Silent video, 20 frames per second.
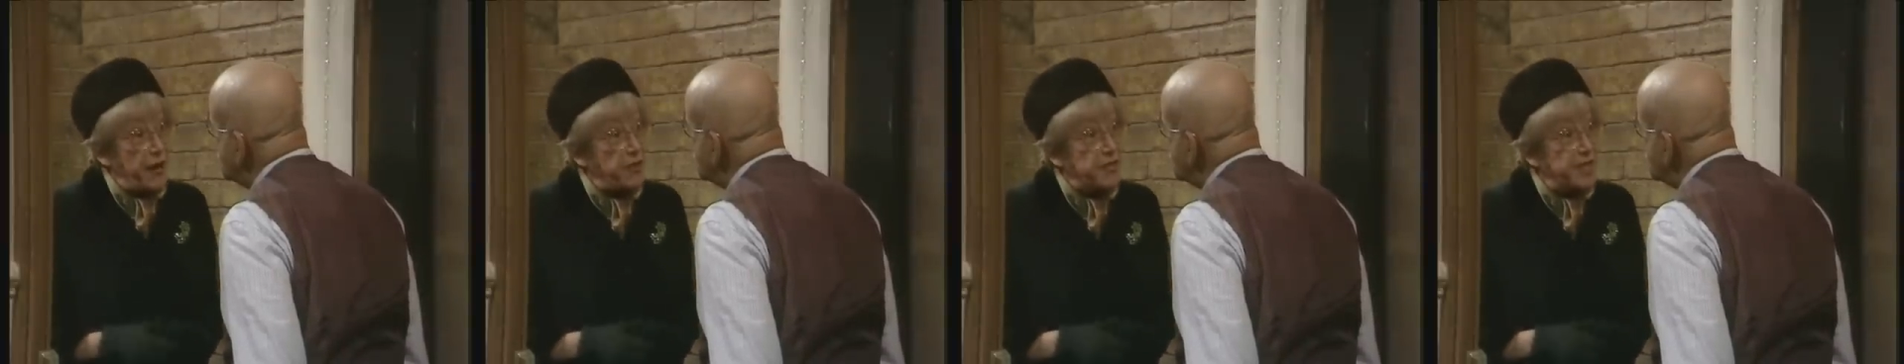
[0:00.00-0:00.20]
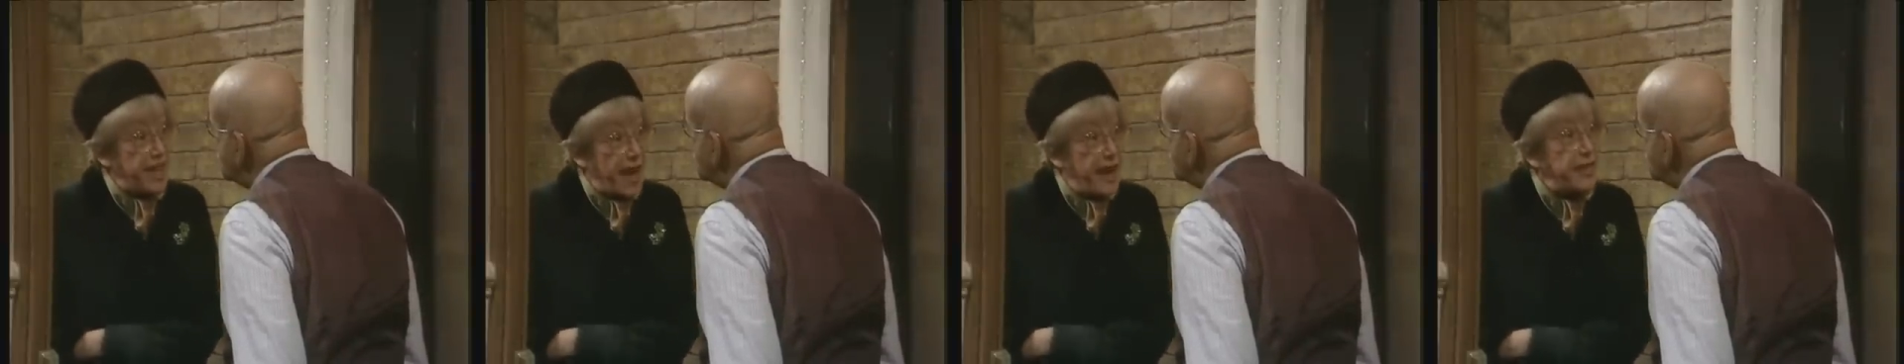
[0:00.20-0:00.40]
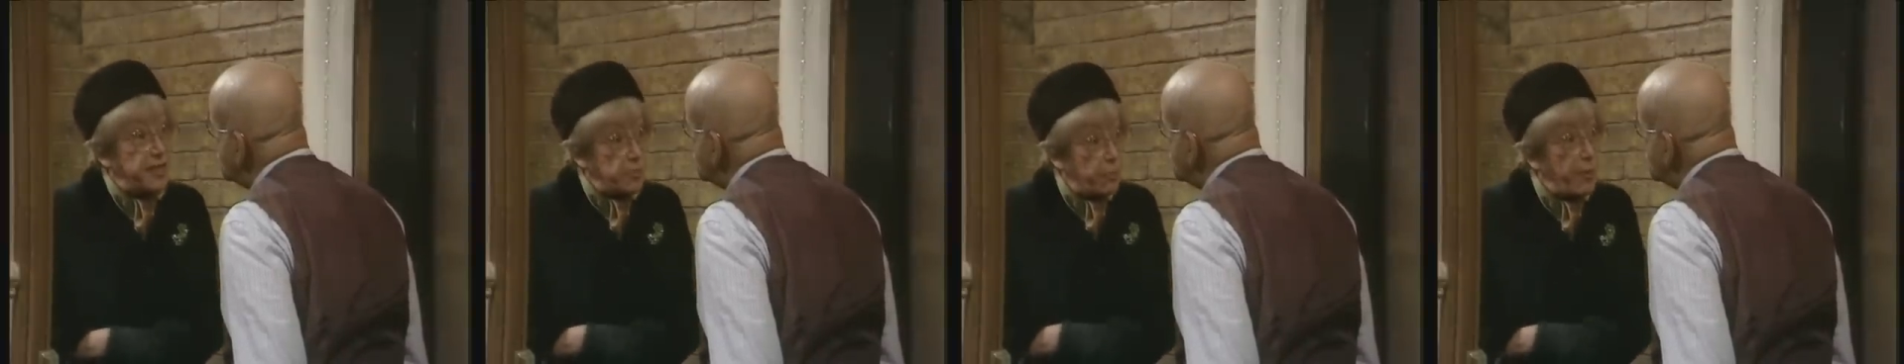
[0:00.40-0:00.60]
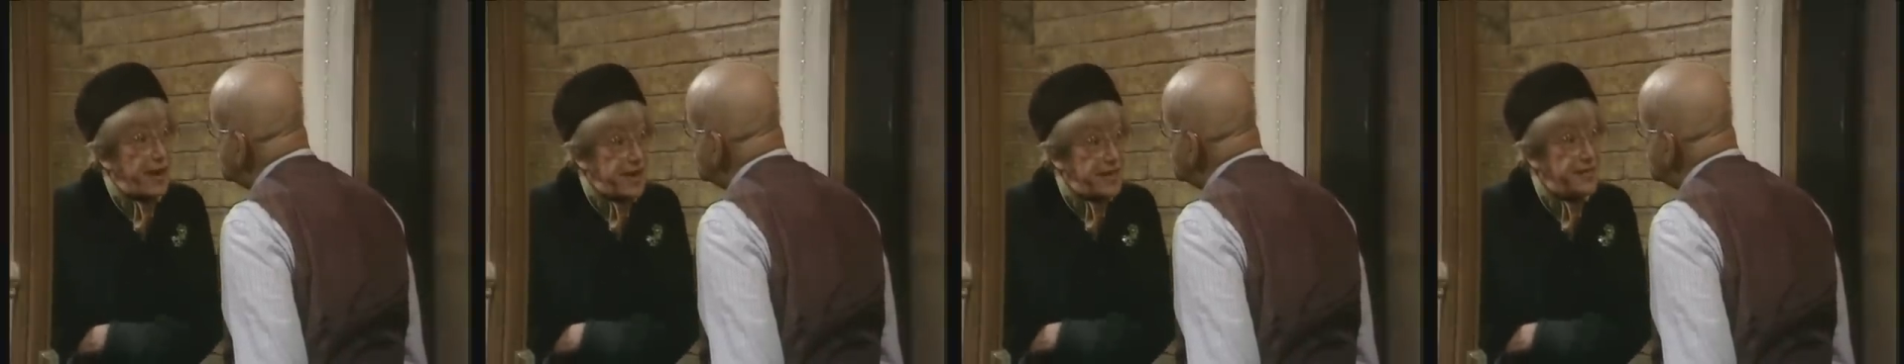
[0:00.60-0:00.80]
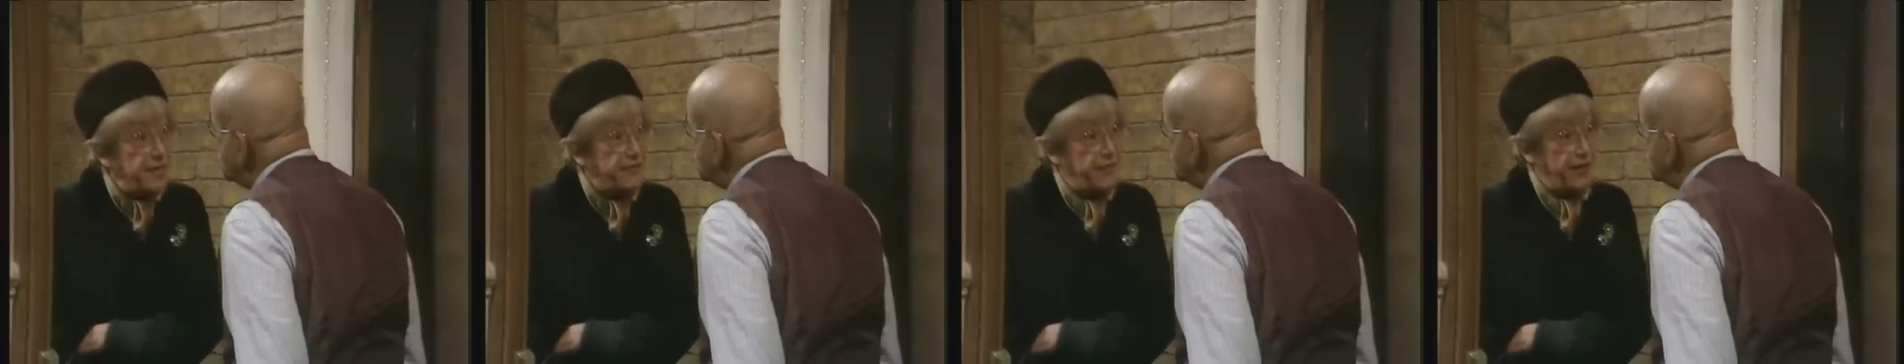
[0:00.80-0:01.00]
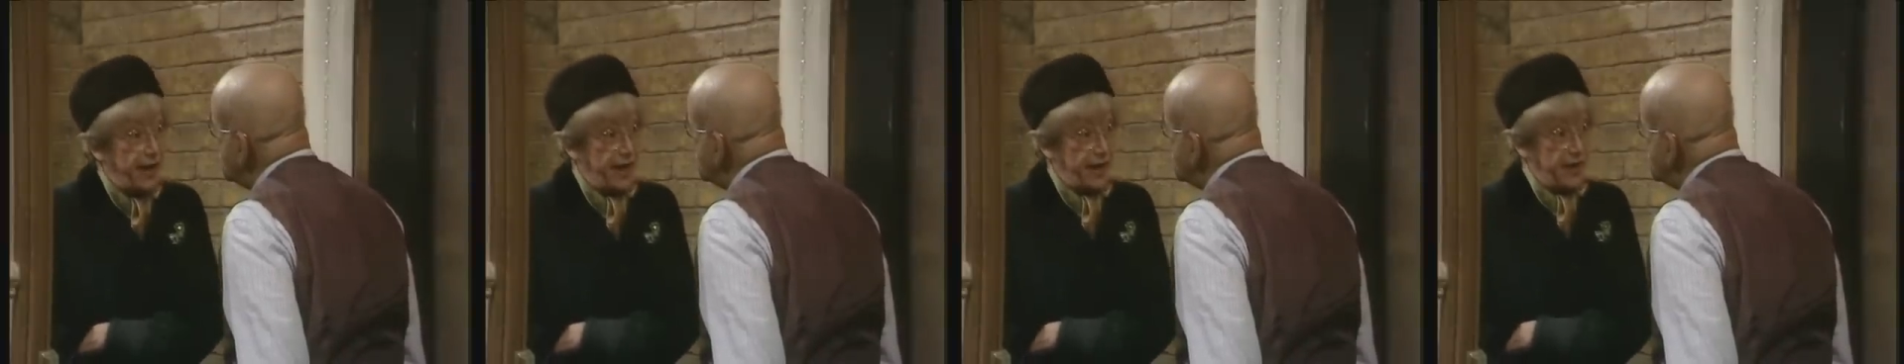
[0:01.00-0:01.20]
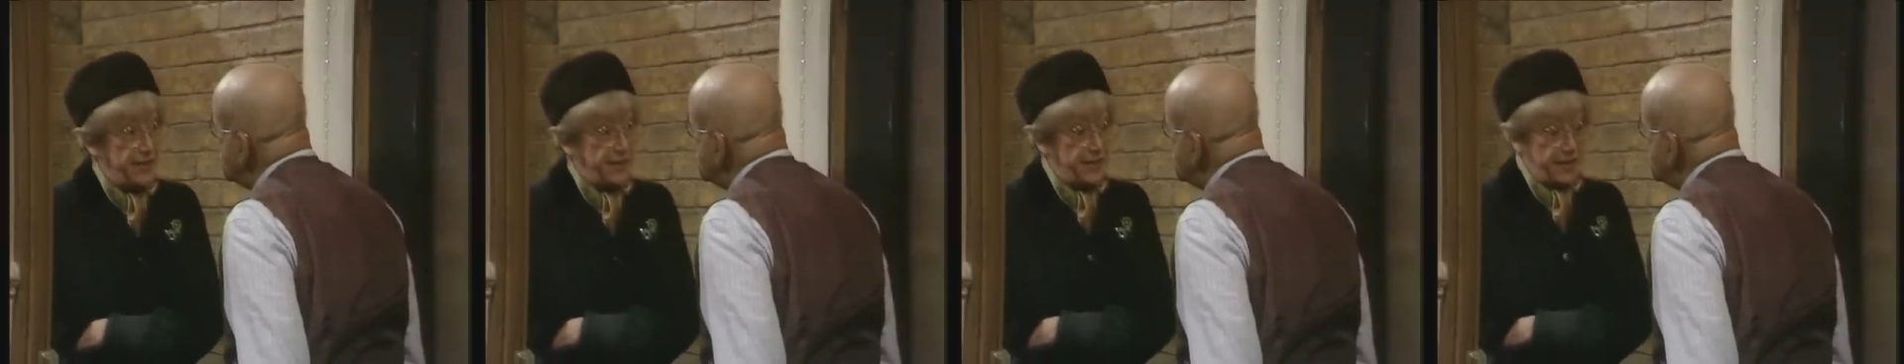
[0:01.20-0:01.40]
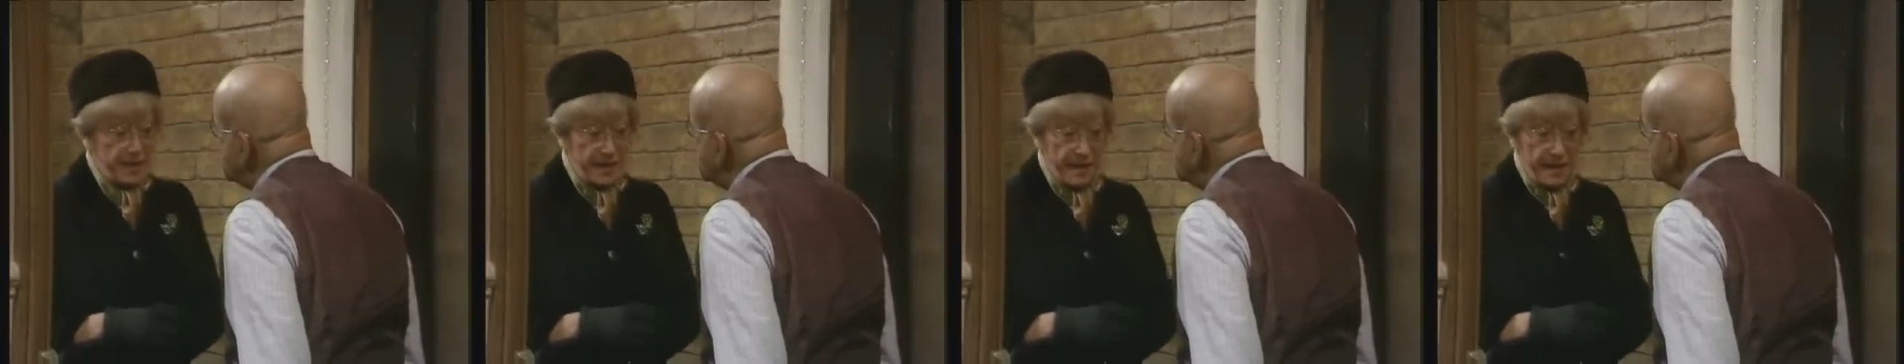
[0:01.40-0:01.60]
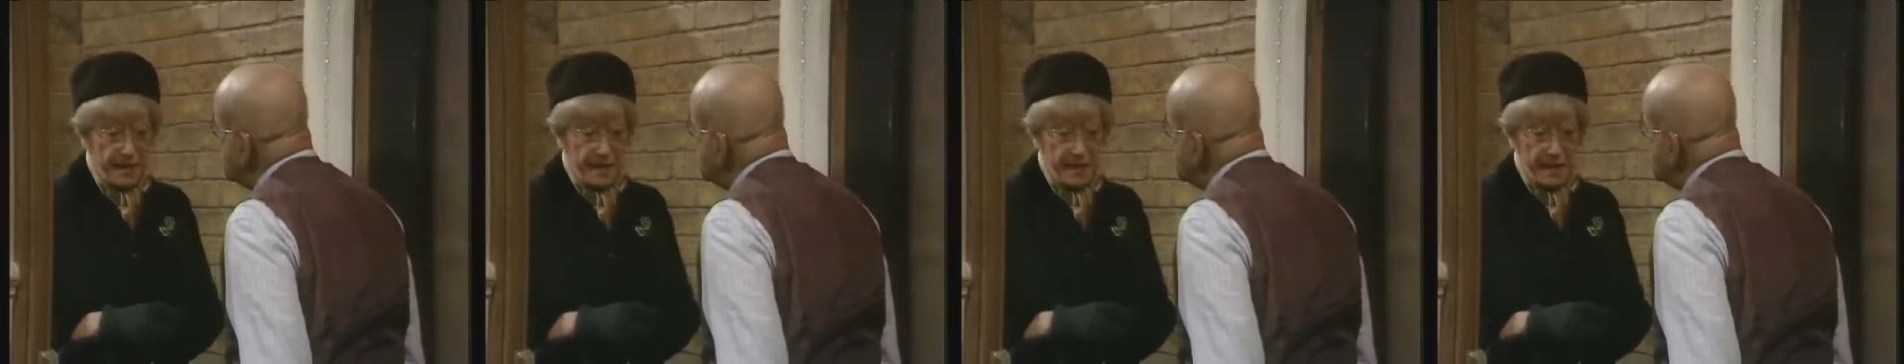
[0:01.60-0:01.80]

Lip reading: else gets wind of it.